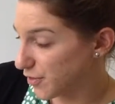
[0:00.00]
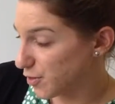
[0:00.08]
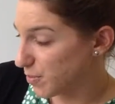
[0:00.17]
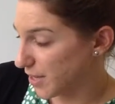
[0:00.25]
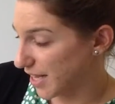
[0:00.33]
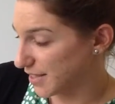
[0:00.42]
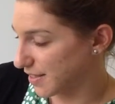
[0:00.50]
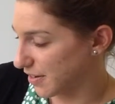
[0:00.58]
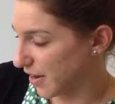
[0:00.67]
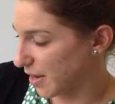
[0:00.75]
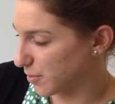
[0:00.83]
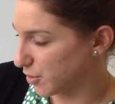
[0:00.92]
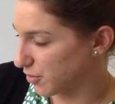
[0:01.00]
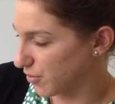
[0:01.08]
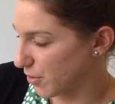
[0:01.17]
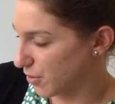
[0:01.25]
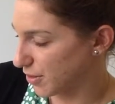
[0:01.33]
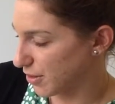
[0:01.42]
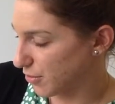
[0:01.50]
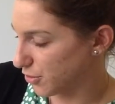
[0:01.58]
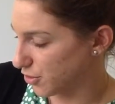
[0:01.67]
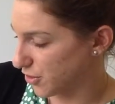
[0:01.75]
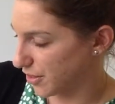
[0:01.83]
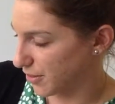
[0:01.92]
few plants that are able to grow
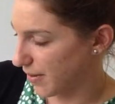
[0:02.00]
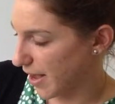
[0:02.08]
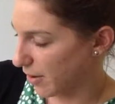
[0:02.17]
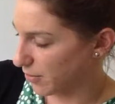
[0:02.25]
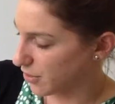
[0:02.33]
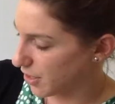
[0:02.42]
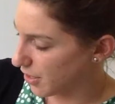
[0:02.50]
close to the ground.